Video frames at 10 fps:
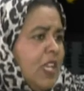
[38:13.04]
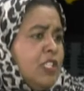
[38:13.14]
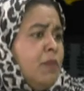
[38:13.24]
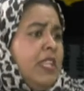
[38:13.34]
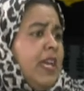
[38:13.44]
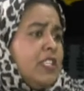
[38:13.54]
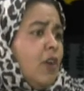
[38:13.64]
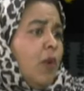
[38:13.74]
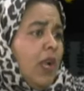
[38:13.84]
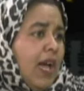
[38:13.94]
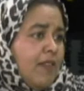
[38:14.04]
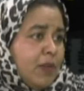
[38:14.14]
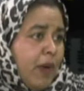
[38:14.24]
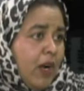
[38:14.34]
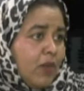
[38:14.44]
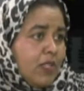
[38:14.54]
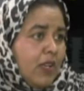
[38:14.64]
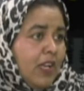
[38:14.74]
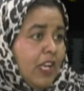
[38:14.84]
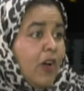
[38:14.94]
To me, that's not what life's about.
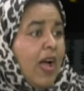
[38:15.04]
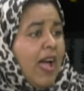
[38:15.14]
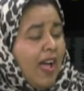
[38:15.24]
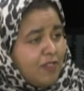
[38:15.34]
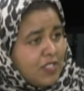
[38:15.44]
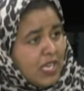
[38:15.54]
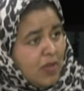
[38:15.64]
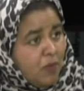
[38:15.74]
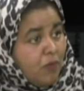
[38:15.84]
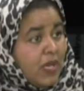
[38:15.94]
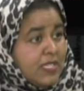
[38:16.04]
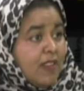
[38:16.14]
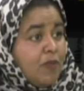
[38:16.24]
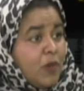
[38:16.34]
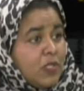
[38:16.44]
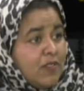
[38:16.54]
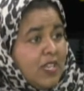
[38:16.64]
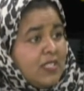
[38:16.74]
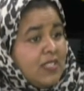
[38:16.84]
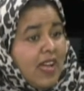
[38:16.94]
You know, I have to keep myself
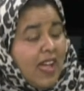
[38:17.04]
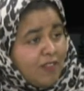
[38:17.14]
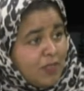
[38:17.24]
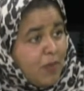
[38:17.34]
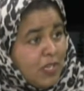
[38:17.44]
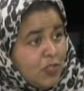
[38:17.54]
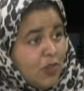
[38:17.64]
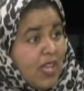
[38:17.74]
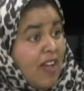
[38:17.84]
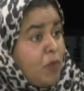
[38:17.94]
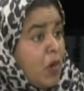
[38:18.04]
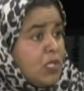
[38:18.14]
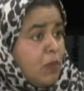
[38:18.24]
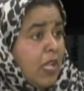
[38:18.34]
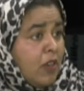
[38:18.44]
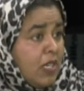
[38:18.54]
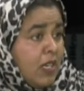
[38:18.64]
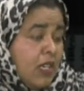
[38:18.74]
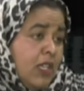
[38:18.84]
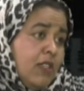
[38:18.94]
motivated. I have to make sure that I put a smile on
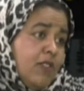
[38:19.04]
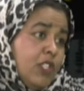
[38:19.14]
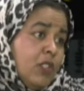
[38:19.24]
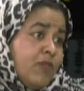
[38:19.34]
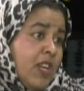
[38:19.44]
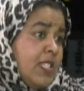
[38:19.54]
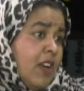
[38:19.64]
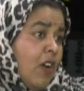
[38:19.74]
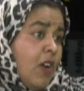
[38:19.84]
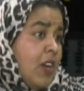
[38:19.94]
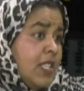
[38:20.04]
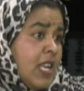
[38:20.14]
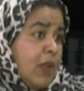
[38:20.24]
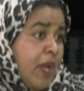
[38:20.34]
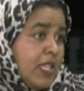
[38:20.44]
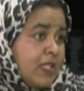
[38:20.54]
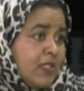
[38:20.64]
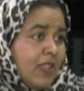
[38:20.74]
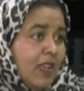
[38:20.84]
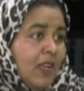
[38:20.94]
an individual's face on a daily
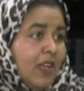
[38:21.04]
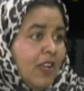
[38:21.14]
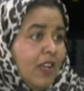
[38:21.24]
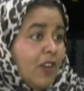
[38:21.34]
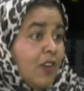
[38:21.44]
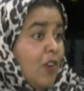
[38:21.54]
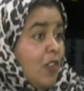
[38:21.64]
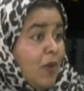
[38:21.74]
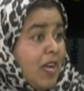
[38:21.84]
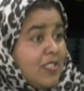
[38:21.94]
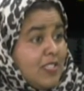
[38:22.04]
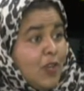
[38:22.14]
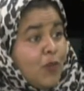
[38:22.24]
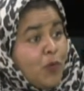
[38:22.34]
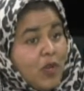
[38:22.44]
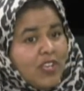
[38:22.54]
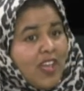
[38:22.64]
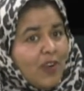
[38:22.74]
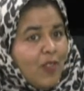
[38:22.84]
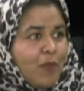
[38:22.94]
basis. Otherwise, you know, putting your
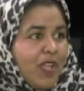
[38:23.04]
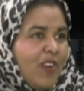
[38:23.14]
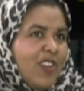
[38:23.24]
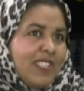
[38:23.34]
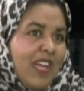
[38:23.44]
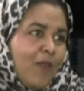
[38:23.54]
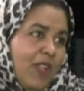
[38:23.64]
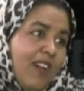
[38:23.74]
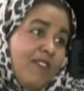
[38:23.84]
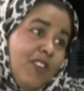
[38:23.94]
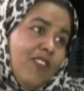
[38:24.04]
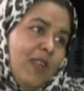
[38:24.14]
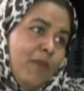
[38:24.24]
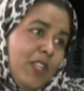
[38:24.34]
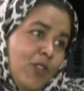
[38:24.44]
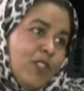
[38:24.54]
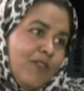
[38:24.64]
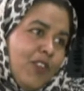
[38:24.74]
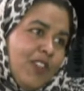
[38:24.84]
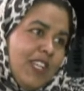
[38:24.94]
head on the pillow, it's like, well, have you really made use
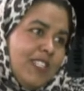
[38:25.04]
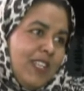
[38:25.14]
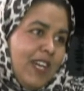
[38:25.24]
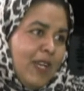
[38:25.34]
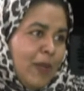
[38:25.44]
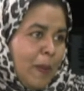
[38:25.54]
of your day today?